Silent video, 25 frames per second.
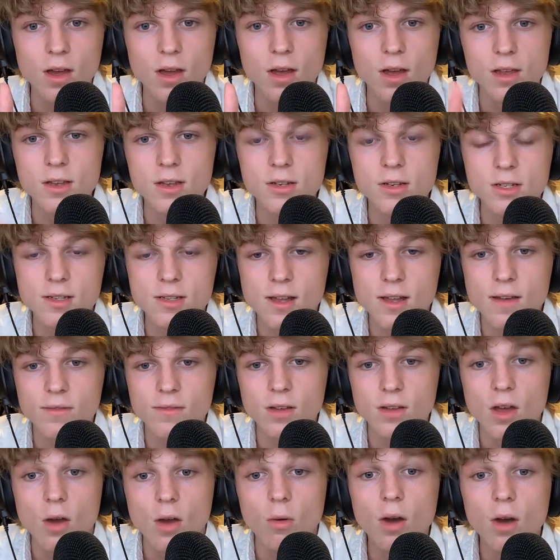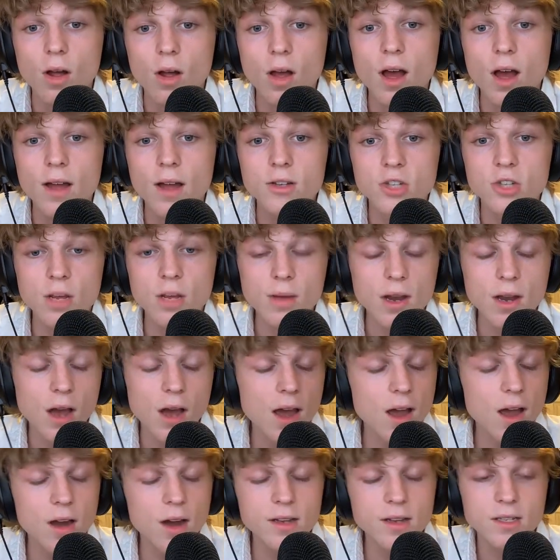He just left. Well, J-Man,
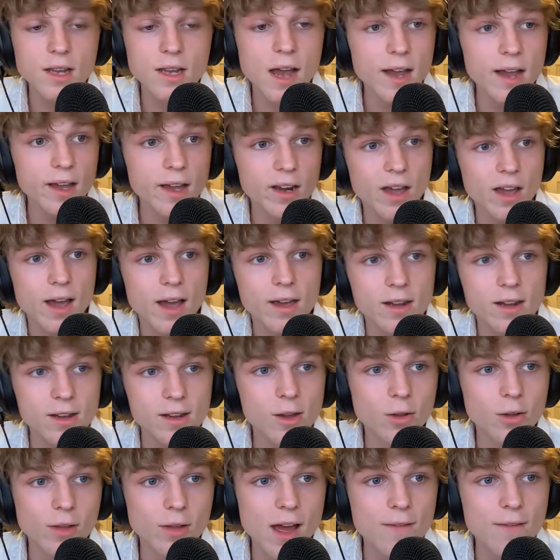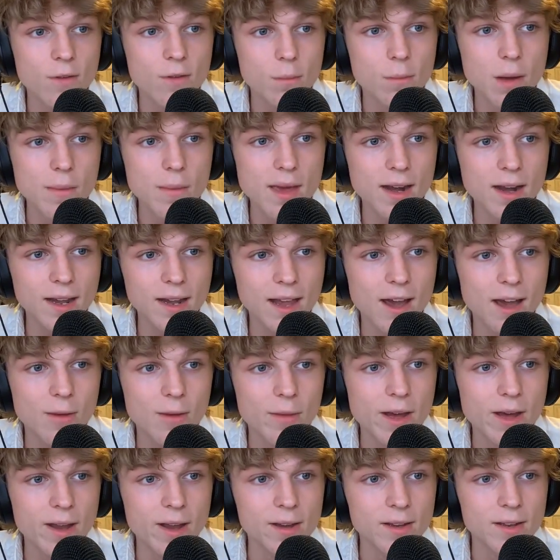I honestly, I gotta go live on my main account,
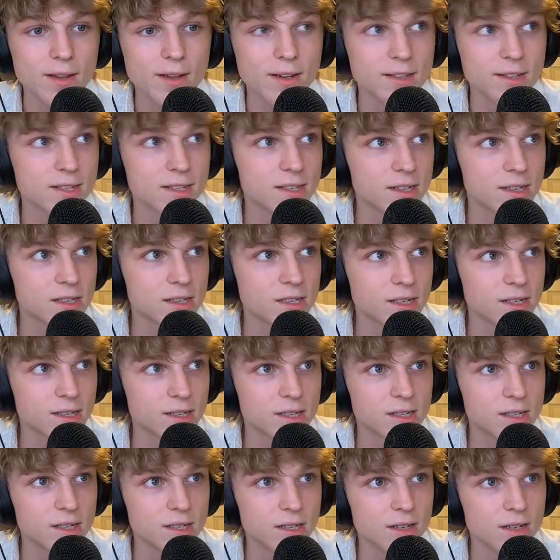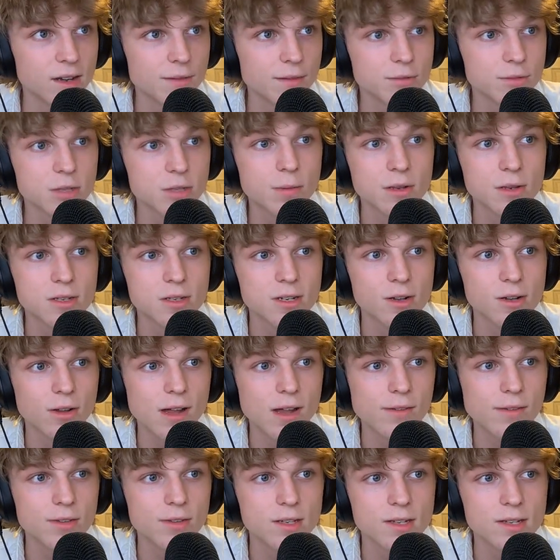man. It is 6:16. I'm supposed to go
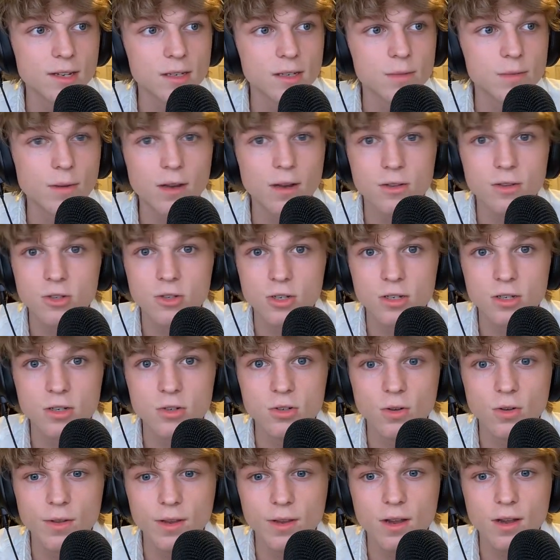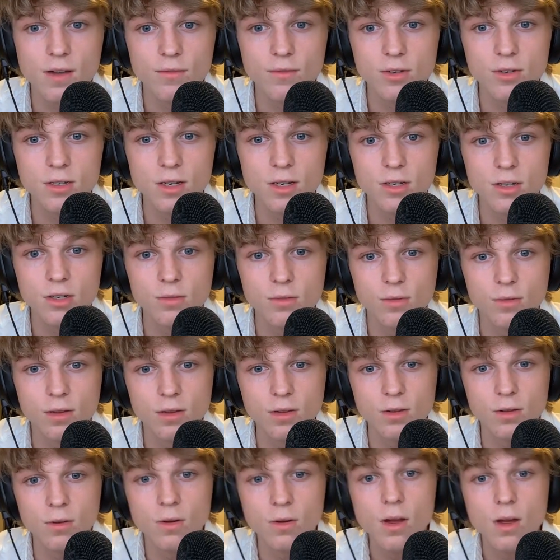live at 6, but I was just enjoying the conversation with
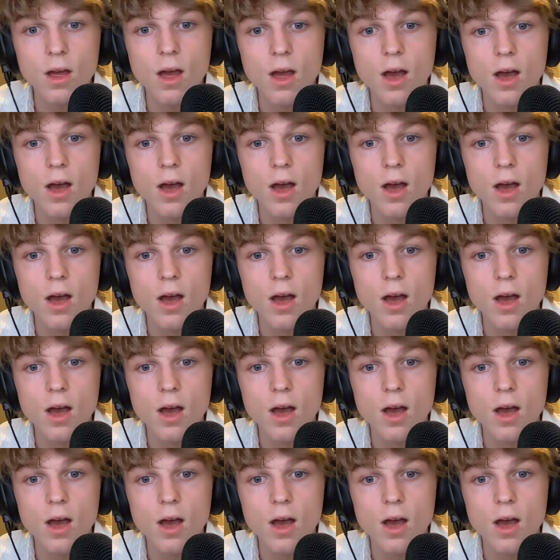you.